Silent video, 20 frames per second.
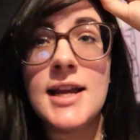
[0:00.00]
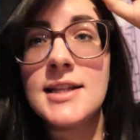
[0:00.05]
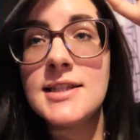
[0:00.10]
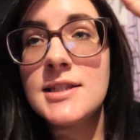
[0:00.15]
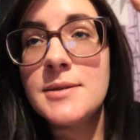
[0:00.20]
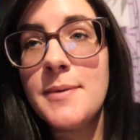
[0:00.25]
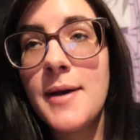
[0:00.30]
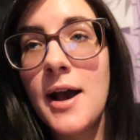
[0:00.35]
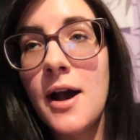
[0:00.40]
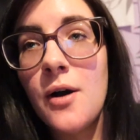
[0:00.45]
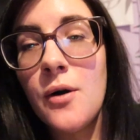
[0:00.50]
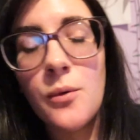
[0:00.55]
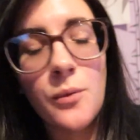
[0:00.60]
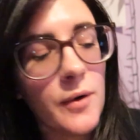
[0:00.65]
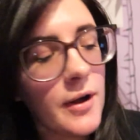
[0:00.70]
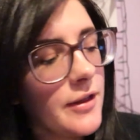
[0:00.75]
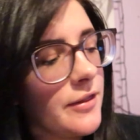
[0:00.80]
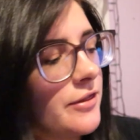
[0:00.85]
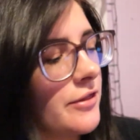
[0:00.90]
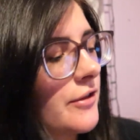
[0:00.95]
It's about
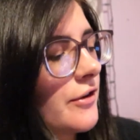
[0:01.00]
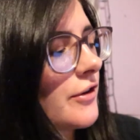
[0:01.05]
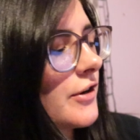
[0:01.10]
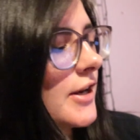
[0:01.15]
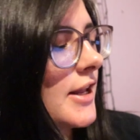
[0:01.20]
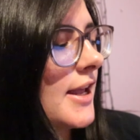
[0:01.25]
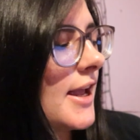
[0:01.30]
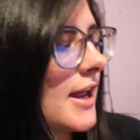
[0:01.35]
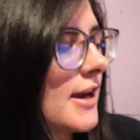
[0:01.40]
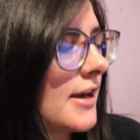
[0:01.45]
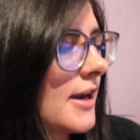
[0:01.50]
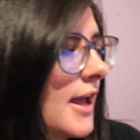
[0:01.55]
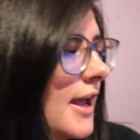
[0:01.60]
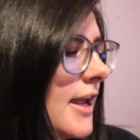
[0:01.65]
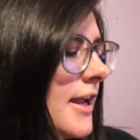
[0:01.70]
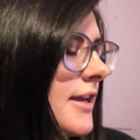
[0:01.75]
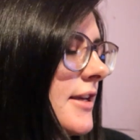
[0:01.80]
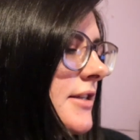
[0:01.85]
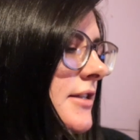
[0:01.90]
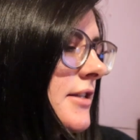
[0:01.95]
1:30 at
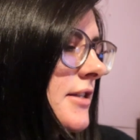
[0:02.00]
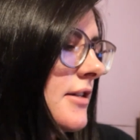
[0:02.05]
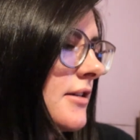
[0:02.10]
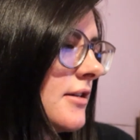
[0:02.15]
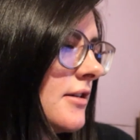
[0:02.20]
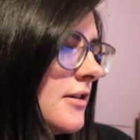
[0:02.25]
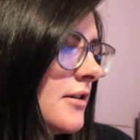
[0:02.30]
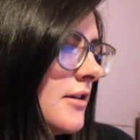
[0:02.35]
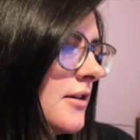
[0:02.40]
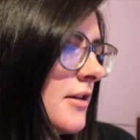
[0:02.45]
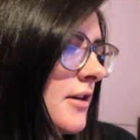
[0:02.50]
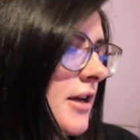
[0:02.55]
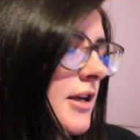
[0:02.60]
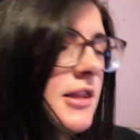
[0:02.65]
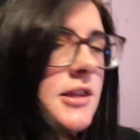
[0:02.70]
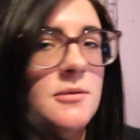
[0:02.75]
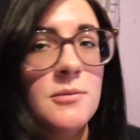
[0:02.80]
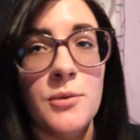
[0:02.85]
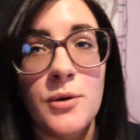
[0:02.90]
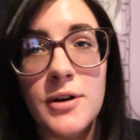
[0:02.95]
night.
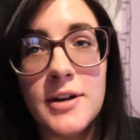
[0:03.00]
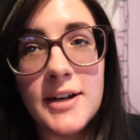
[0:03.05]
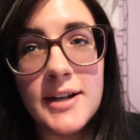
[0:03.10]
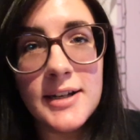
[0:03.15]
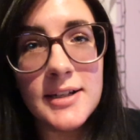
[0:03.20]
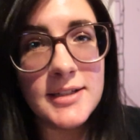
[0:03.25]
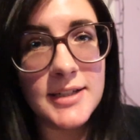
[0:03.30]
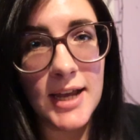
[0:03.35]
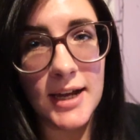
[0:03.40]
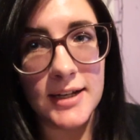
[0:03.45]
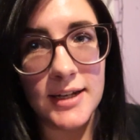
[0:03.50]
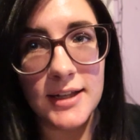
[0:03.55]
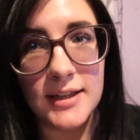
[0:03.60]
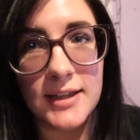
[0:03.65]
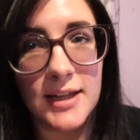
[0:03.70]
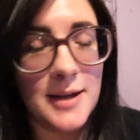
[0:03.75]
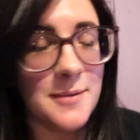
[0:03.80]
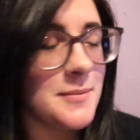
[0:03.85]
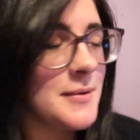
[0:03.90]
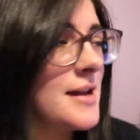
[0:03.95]
In the morning,
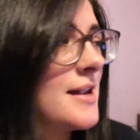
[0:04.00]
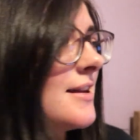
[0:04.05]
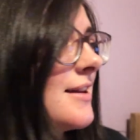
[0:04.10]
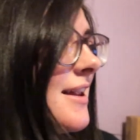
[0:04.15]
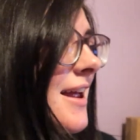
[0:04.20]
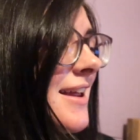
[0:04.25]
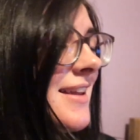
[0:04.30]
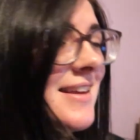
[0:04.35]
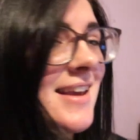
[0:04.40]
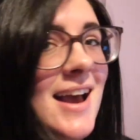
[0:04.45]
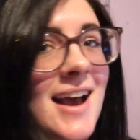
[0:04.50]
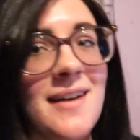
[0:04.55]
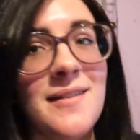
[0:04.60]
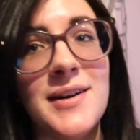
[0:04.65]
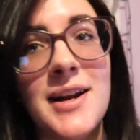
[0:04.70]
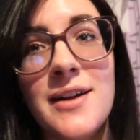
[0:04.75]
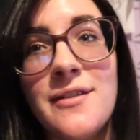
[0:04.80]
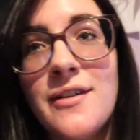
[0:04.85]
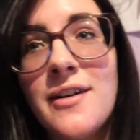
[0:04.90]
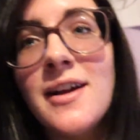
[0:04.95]
technically, but yeah,
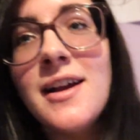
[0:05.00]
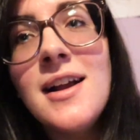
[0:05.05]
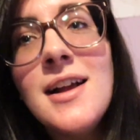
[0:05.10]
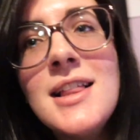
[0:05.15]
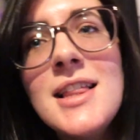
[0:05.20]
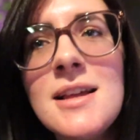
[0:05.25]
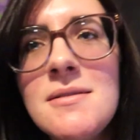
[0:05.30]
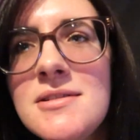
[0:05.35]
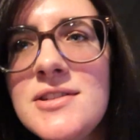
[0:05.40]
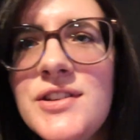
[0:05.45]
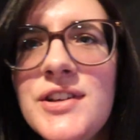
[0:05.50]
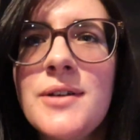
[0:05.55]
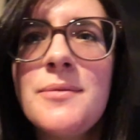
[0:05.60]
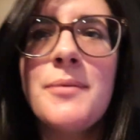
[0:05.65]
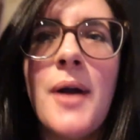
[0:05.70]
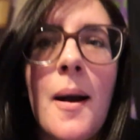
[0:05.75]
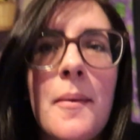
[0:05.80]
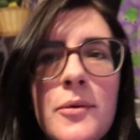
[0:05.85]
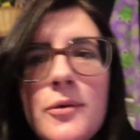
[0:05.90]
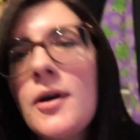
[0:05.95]
whatever. I'm just gonna
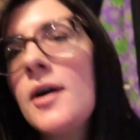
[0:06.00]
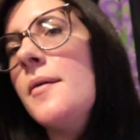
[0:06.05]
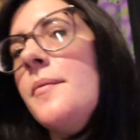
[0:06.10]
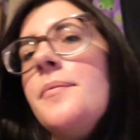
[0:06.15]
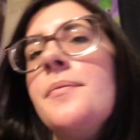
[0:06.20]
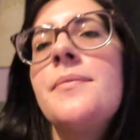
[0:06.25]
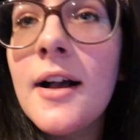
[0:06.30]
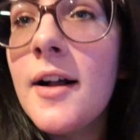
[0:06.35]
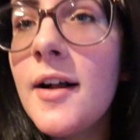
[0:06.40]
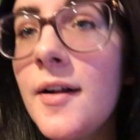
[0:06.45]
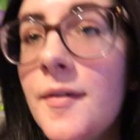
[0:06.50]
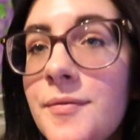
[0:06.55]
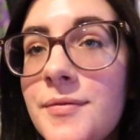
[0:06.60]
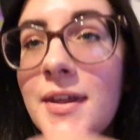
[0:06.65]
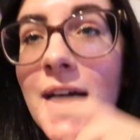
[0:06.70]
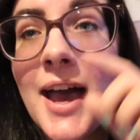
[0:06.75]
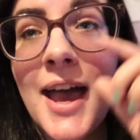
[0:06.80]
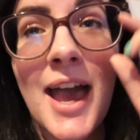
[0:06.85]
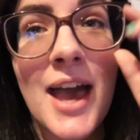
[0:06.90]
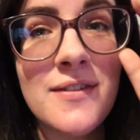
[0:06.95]
pop you up. I
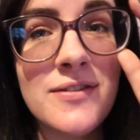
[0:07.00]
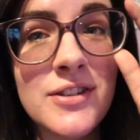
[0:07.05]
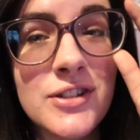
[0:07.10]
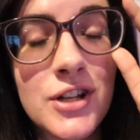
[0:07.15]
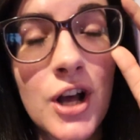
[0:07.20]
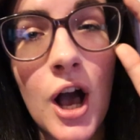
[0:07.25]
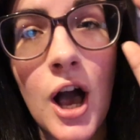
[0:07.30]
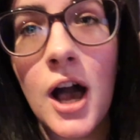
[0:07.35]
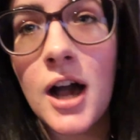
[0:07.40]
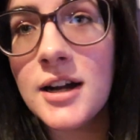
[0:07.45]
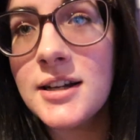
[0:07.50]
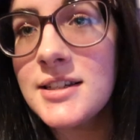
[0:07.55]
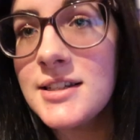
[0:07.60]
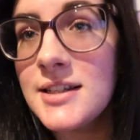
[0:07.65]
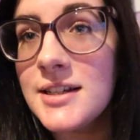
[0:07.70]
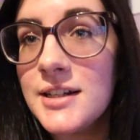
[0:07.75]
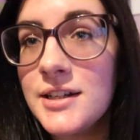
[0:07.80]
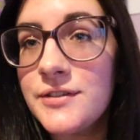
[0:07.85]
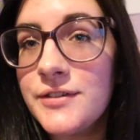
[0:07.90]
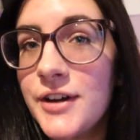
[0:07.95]
haven't
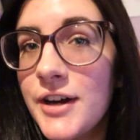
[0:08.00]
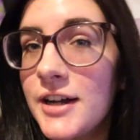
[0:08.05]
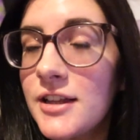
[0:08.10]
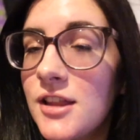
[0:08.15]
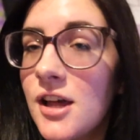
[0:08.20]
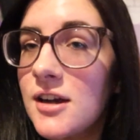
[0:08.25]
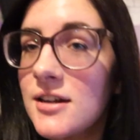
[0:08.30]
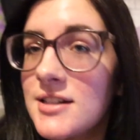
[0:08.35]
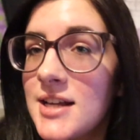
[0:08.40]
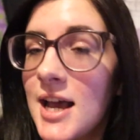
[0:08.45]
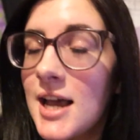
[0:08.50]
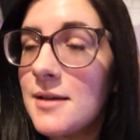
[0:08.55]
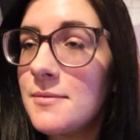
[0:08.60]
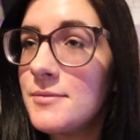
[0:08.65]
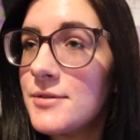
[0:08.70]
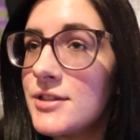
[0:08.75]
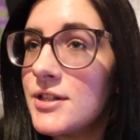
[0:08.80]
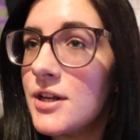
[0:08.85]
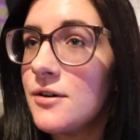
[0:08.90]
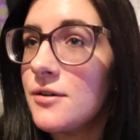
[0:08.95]
talked in a very long
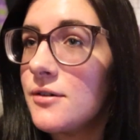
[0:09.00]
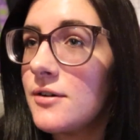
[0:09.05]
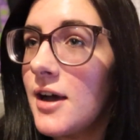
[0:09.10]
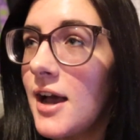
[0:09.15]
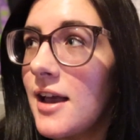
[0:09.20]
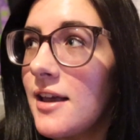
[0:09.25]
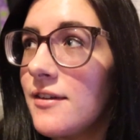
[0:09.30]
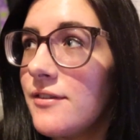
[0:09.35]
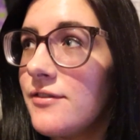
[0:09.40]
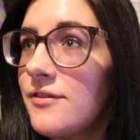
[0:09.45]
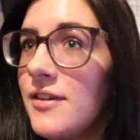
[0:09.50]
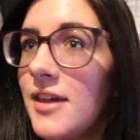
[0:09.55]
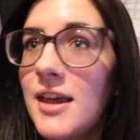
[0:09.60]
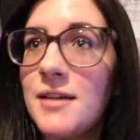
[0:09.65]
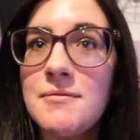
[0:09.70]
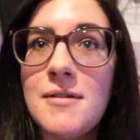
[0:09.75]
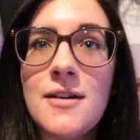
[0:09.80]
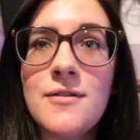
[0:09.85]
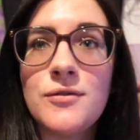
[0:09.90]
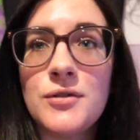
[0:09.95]
time, so I feel
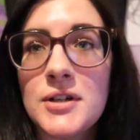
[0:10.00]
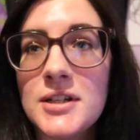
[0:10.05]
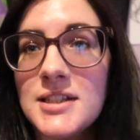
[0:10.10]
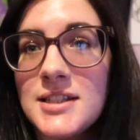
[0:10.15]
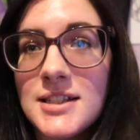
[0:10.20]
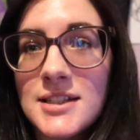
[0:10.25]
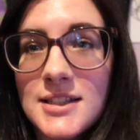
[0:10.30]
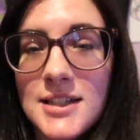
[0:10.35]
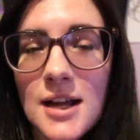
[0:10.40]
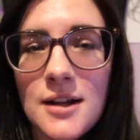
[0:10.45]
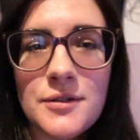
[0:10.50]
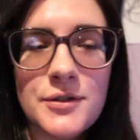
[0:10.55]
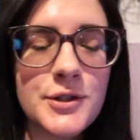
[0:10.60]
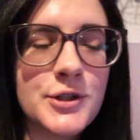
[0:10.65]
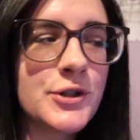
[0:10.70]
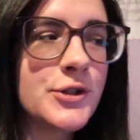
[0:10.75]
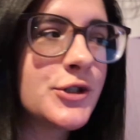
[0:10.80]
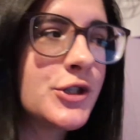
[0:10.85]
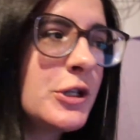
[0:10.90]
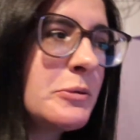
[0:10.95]
like my voice
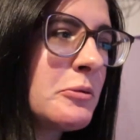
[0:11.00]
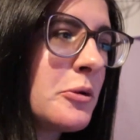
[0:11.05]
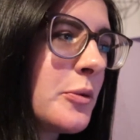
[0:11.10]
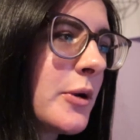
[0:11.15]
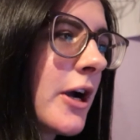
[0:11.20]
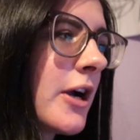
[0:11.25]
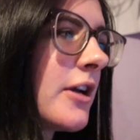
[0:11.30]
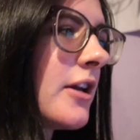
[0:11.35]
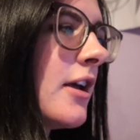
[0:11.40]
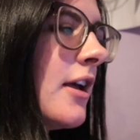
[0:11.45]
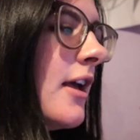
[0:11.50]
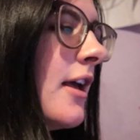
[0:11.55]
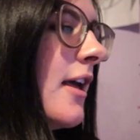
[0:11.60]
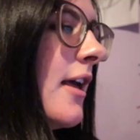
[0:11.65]
sounds super weird.